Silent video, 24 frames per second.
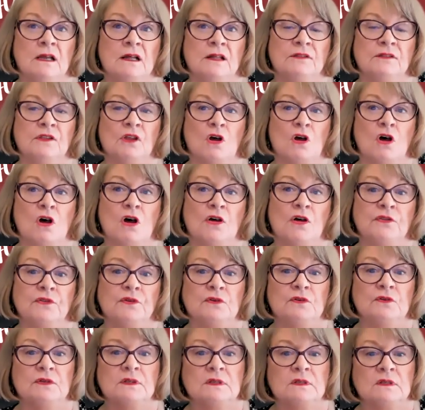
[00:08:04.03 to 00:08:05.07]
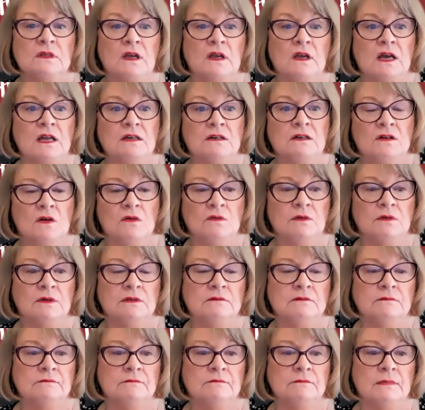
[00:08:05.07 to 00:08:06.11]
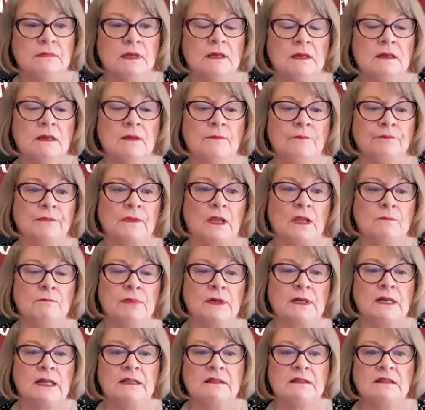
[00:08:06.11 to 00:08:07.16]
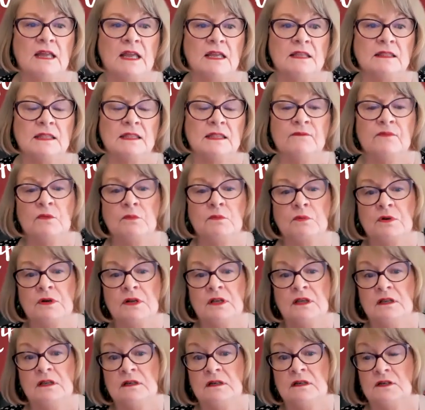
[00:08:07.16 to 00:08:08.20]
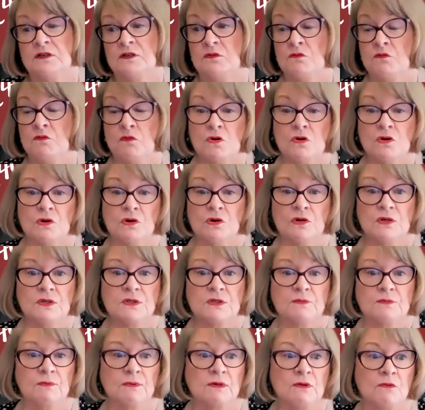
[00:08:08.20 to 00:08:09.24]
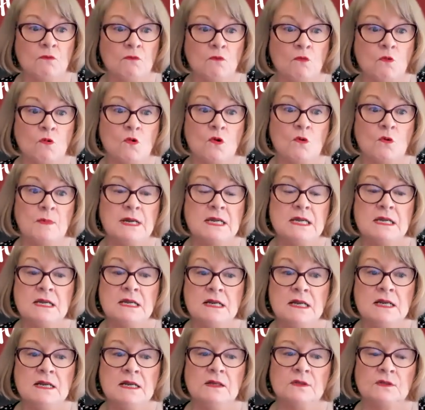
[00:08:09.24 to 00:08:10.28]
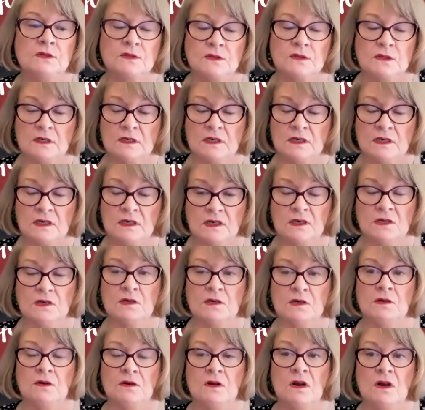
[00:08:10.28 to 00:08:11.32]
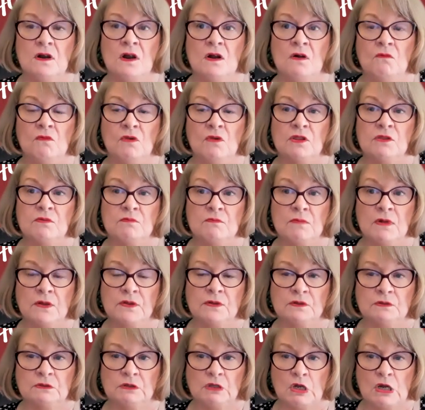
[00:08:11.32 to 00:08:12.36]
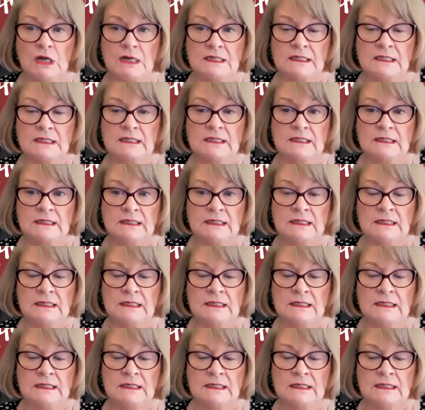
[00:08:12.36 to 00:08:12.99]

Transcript: The author is the unknown, but I thank them for putting it into words, what a woman needs to hear with mother loss.